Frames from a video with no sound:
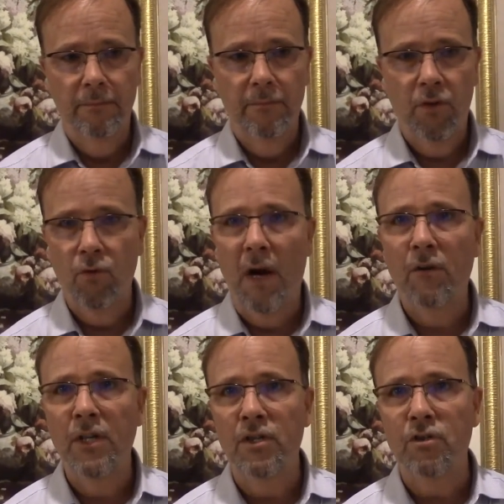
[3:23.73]

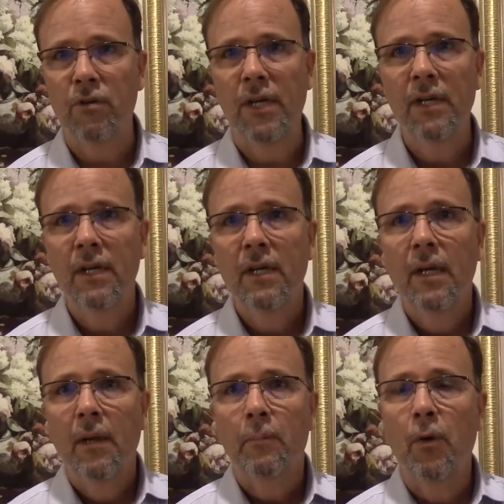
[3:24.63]
throughout history,
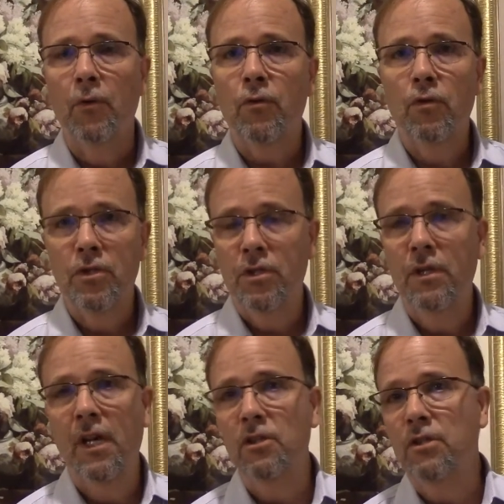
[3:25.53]
both
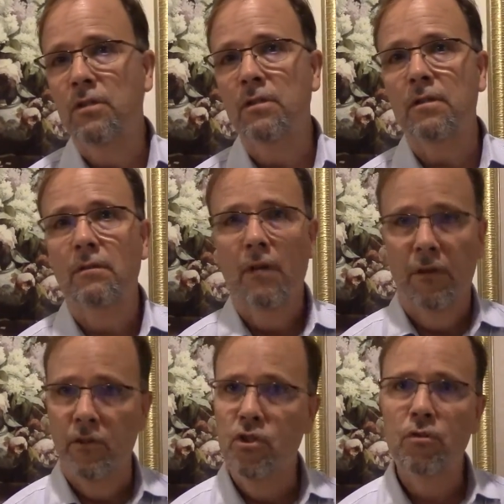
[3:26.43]
Christian nations,
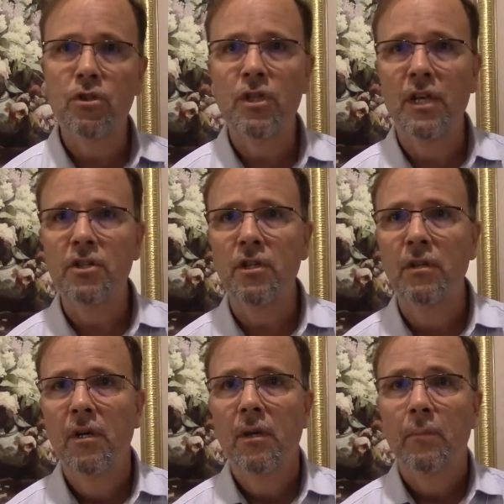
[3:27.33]
the Jewish nation,